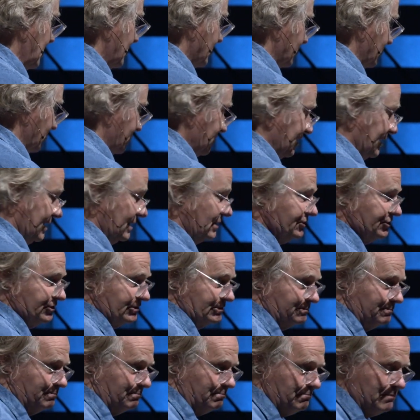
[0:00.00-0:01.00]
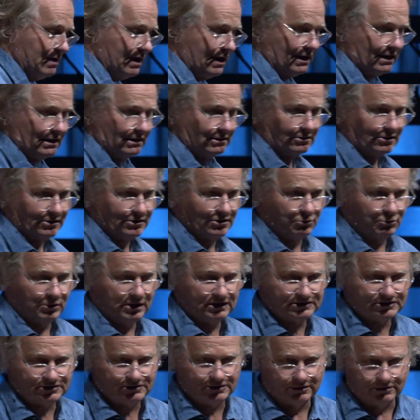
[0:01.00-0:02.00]
Caucasian male on the
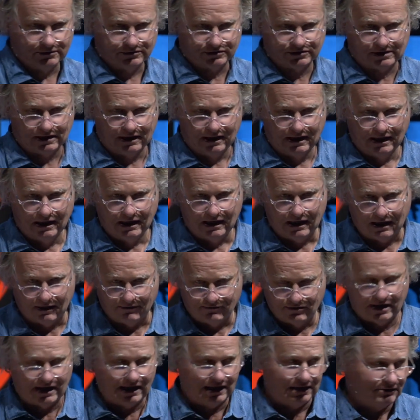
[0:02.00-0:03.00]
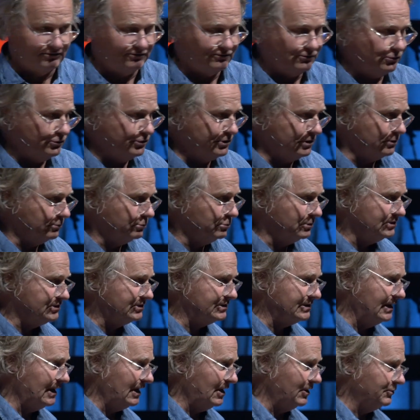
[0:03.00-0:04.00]
west coast of California was
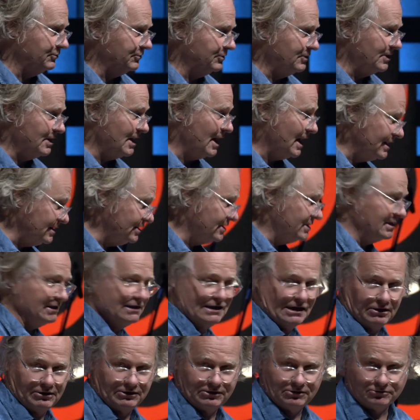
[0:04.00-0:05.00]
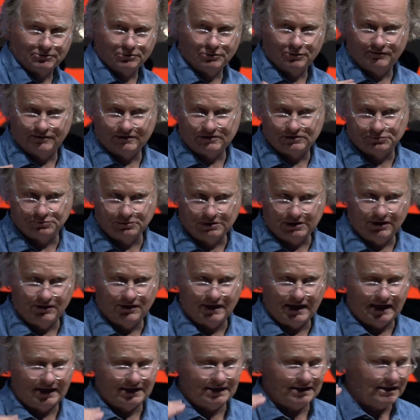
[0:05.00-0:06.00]
now 90. Now, I don't know if it's really
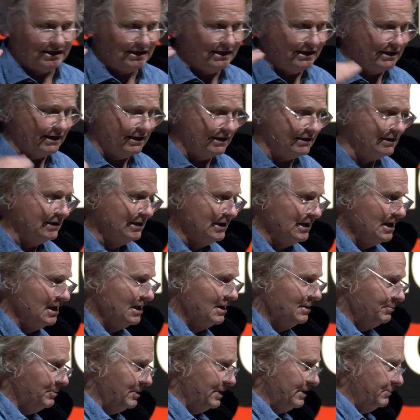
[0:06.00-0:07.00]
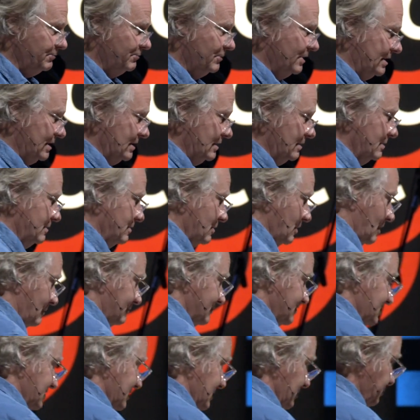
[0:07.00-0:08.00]
that high, but what he
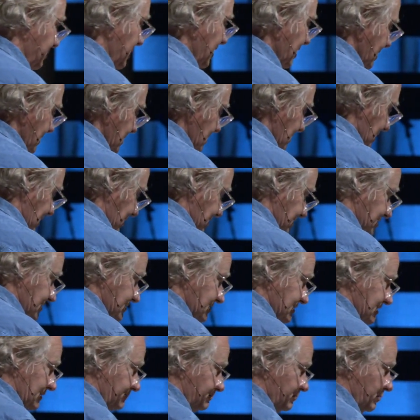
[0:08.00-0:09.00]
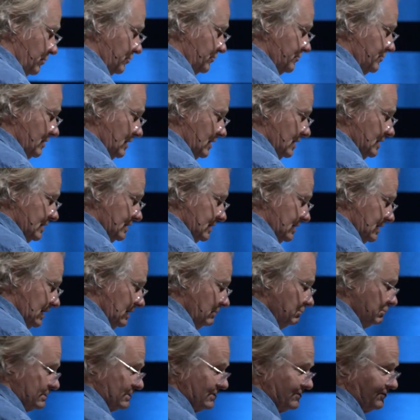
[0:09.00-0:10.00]
obviously recognized is that both he
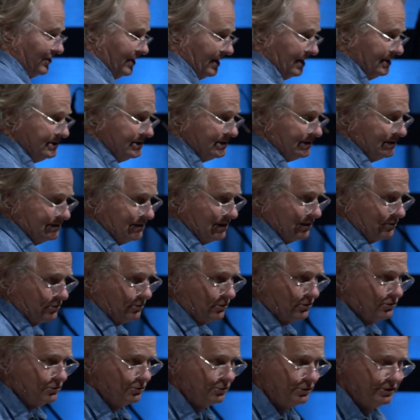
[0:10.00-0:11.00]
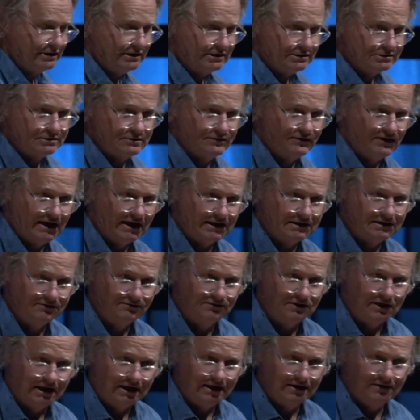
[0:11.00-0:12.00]
was facing another 30 years of active
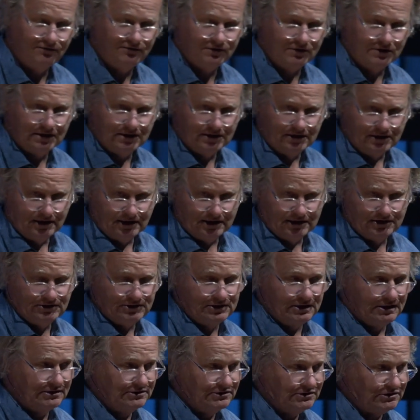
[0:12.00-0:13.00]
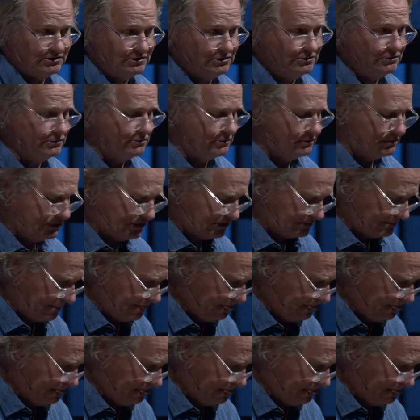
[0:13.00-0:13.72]
life, and these young students